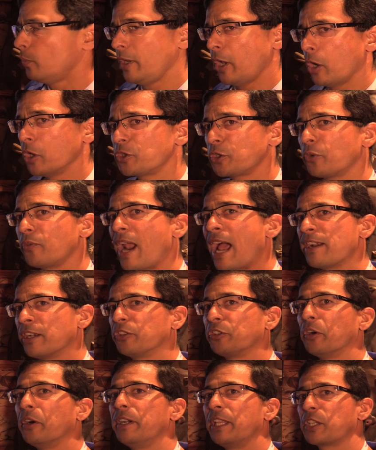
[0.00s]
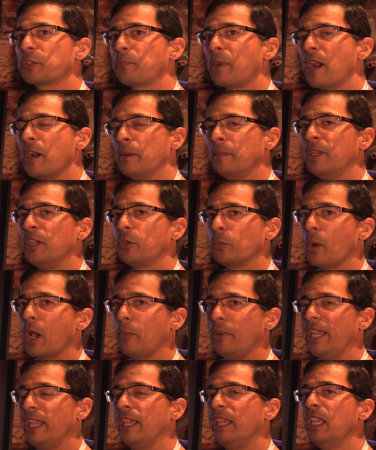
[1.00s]
We also ran a third experiment
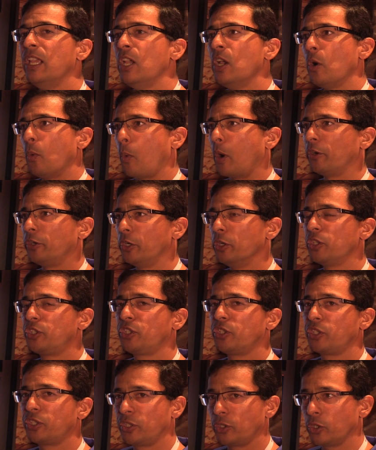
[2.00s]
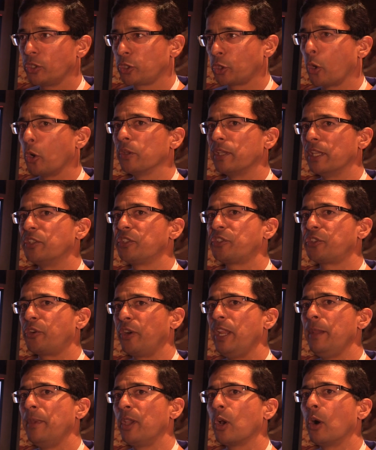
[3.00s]
where we wanted to sh show that
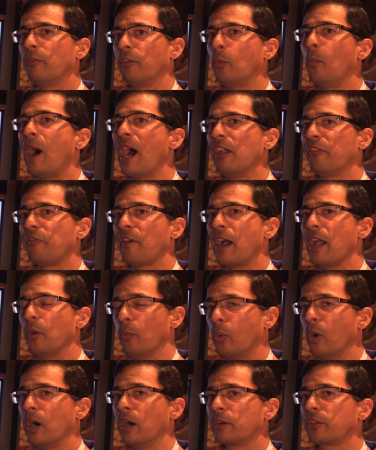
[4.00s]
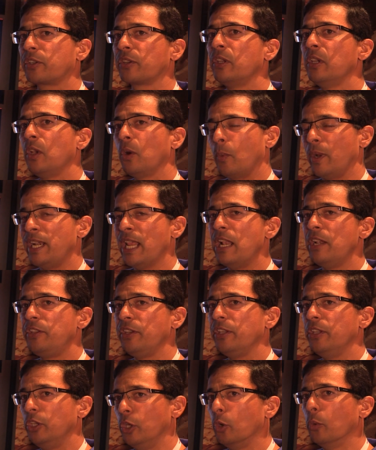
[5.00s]
streaming over Wi-Fi worked when
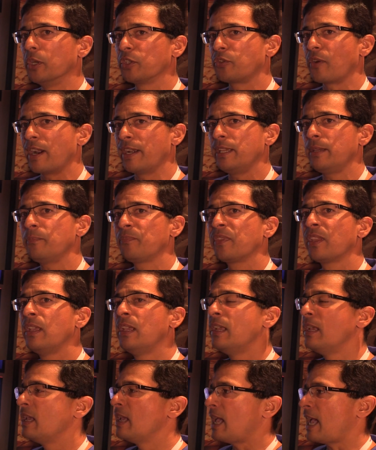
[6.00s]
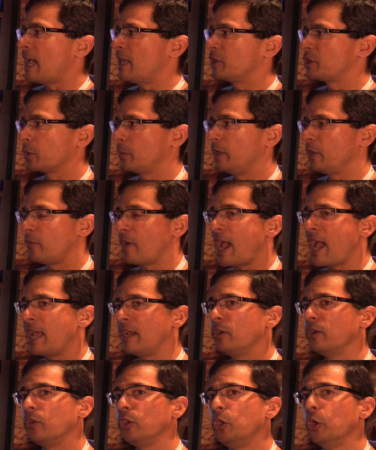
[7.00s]
LTE-U was running. And so we
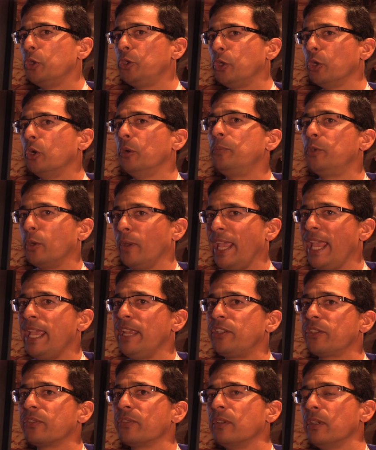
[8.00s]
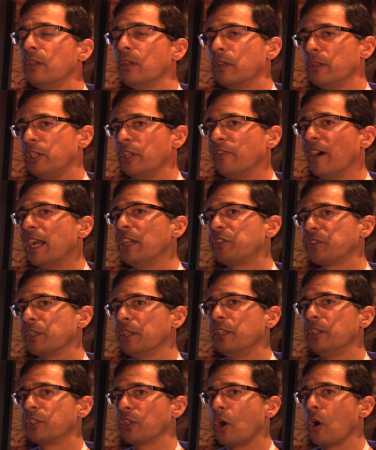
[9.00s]
ran YouTube to eight
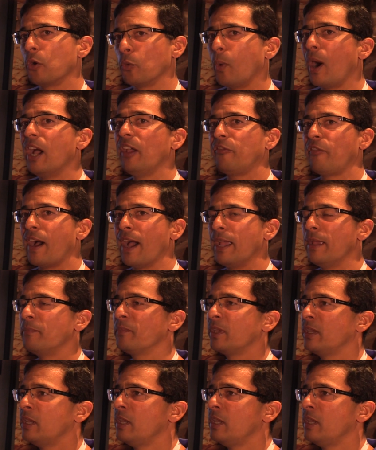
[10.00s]
devices on Wi-Fi.